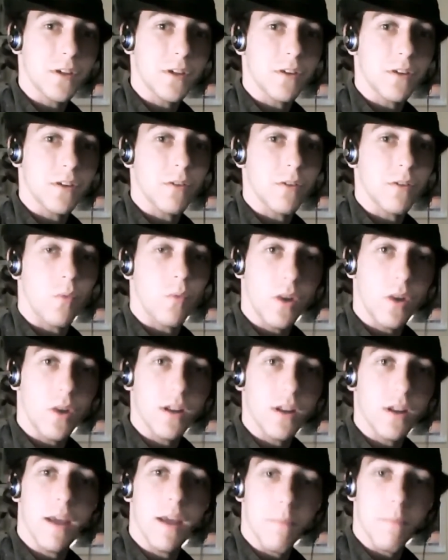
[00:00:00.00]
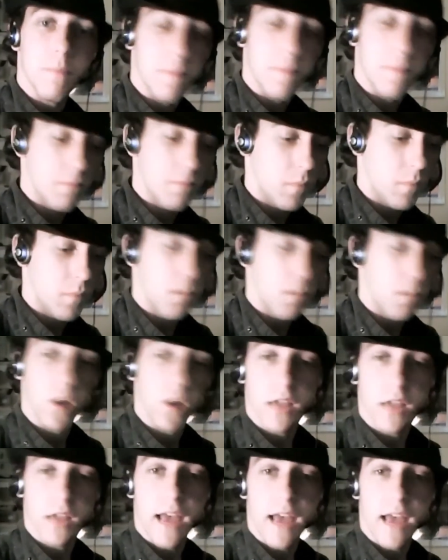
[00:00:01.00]
or what
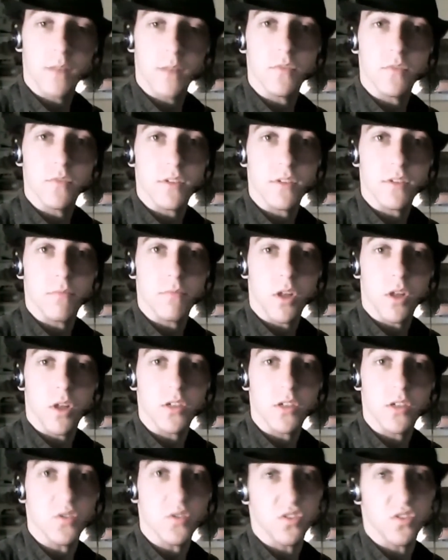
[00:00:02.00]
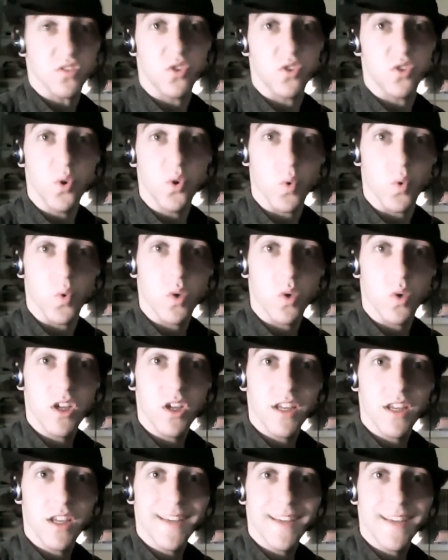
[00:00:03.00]
atoms and molecules do
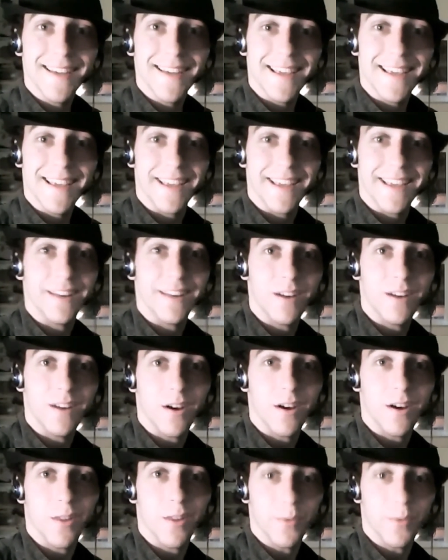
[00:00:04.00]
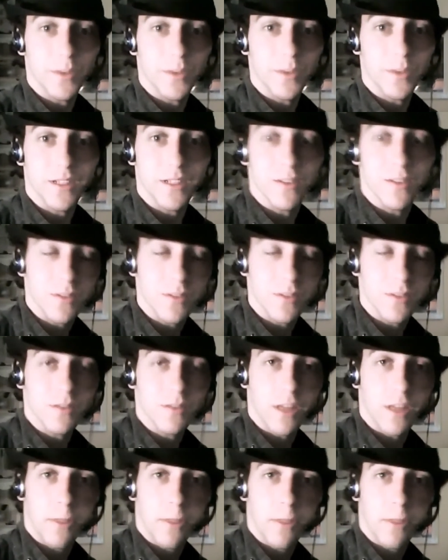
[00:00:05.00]
in uh, the, in
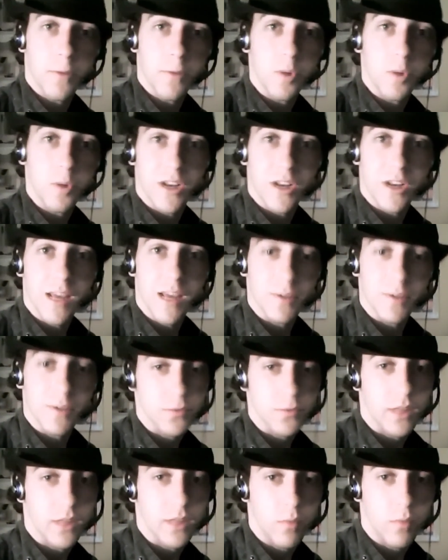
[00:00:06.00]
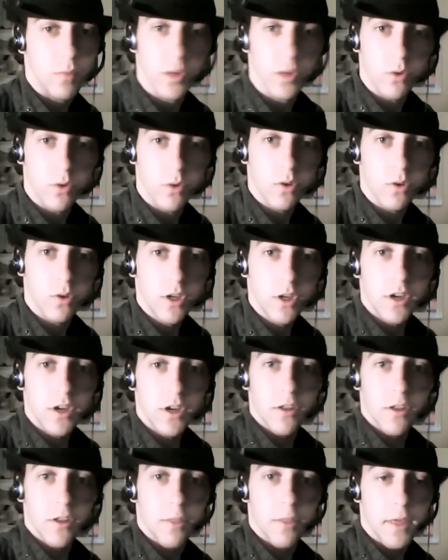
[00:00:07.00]
like thermodynamics where they wiggle,
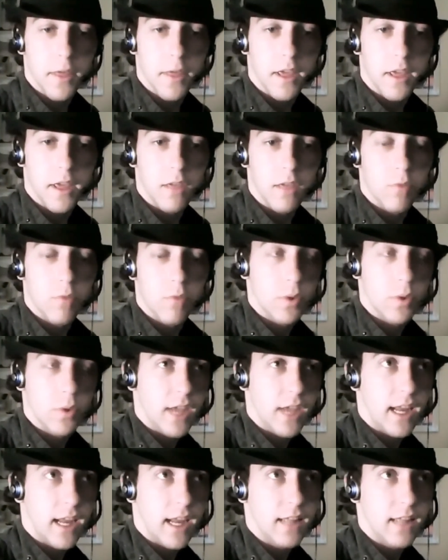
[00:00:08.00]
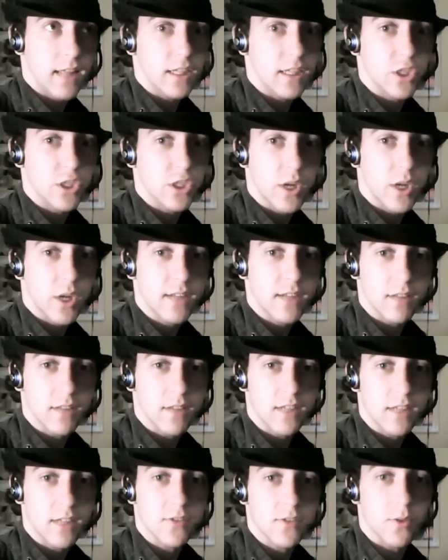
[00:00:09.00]
they rotate and they
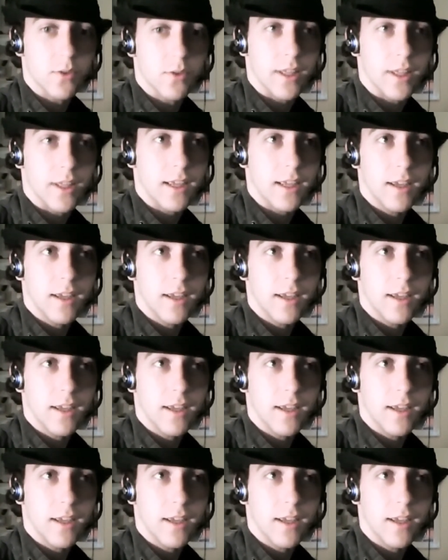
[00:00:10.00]
translate. So like